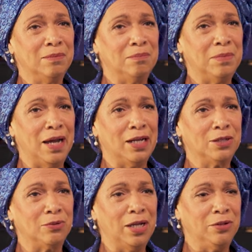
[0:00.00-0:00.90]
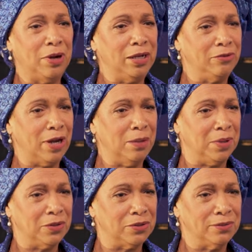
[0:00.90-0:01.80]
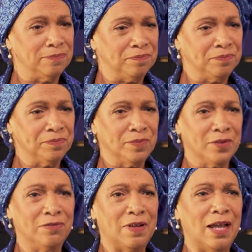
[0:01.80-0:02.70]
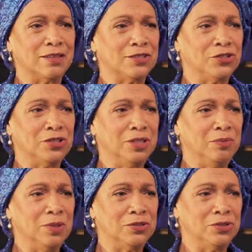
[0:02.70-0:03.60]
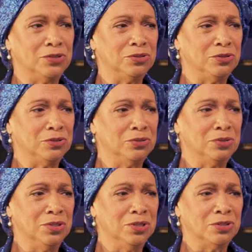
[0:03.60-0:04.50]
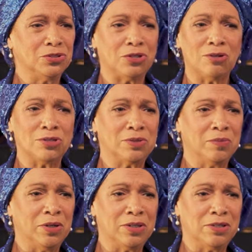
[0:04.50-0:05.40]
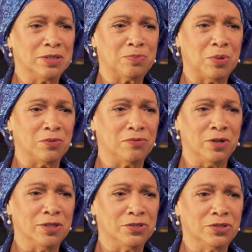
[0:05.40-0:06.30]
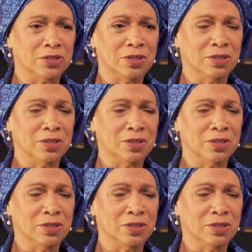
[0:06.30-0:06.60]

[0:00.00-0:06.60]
my great great grandmother, the fact that she went to church where they spoke French,